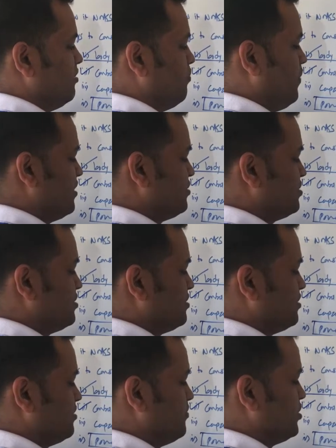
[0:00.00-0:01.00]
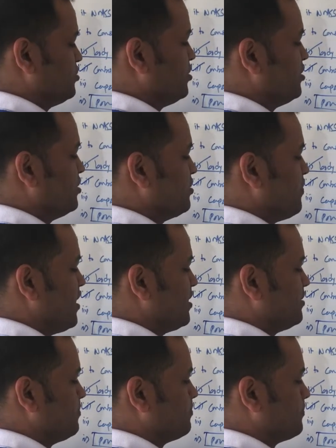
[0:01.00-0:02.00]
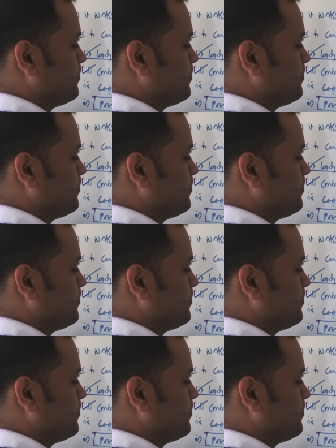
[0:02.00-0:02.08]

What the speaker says: watt measured into the watt,